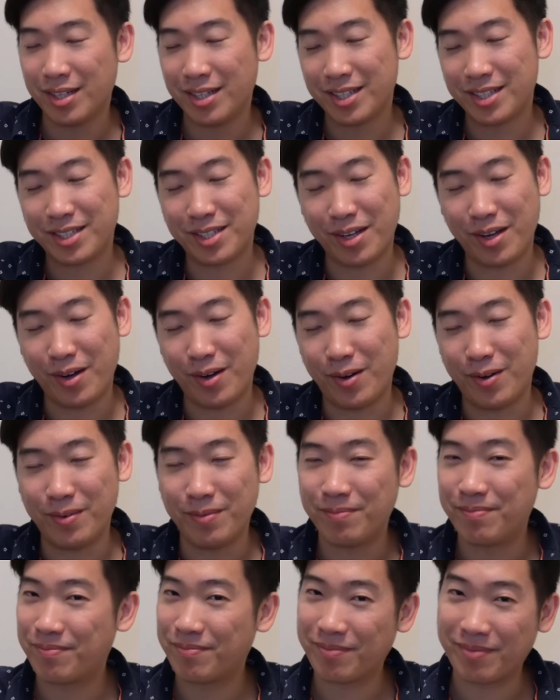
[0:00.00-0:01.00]

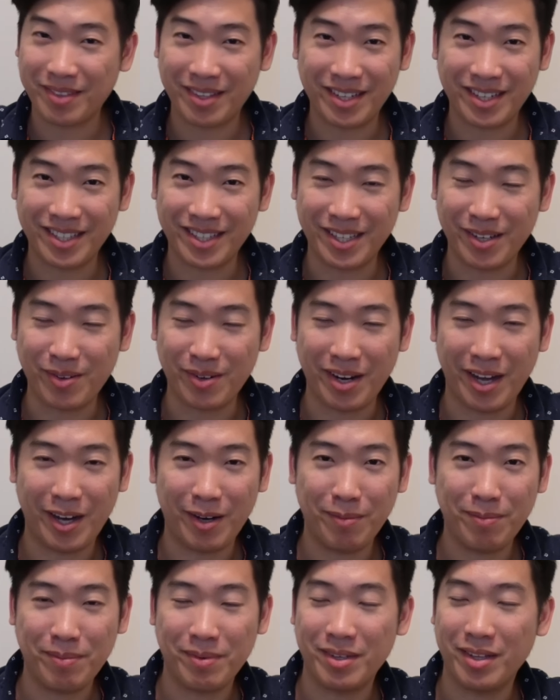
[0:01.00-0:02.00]
so it would
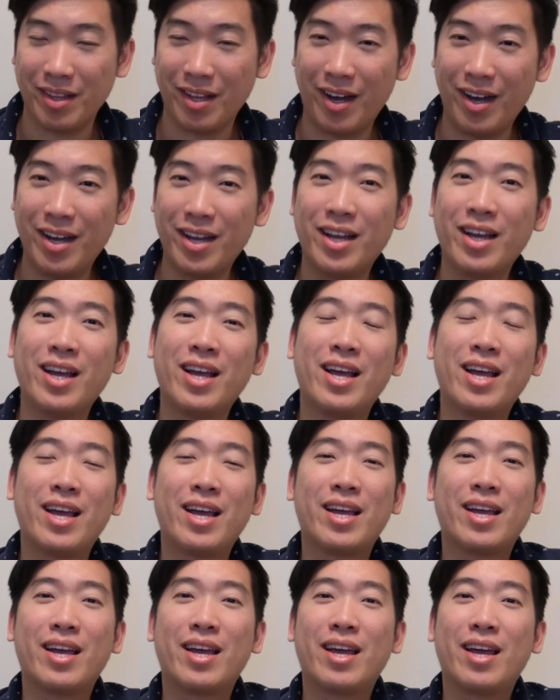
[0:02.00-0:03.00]
help a lot.
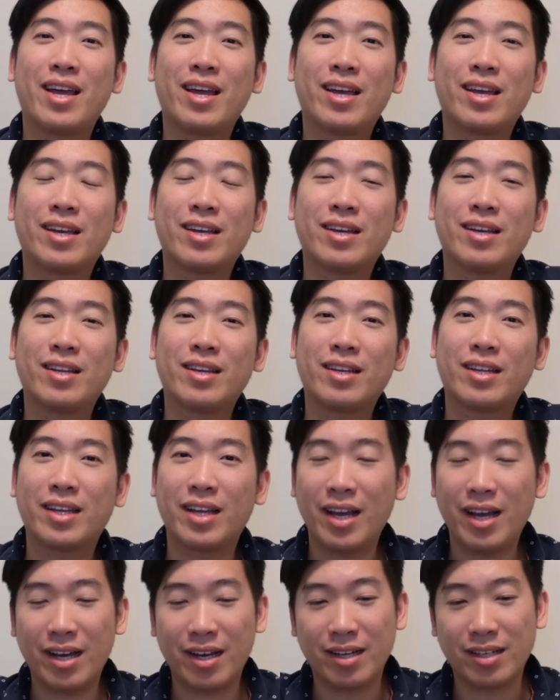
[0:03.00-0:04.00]
And
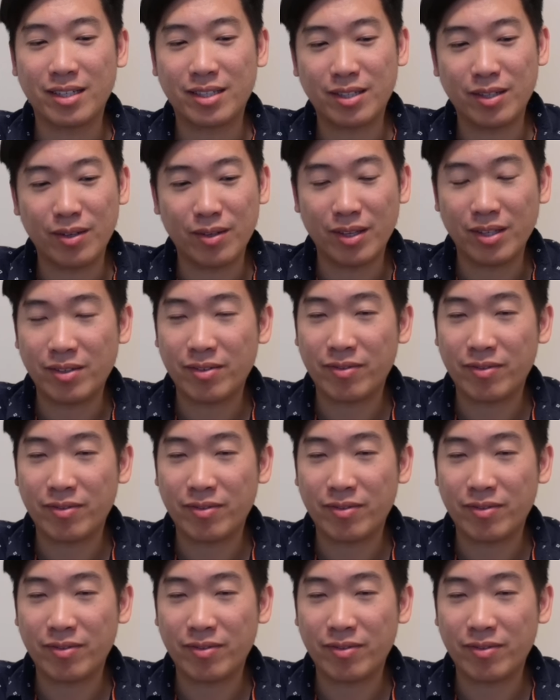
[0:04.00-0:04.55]
yeah, so let's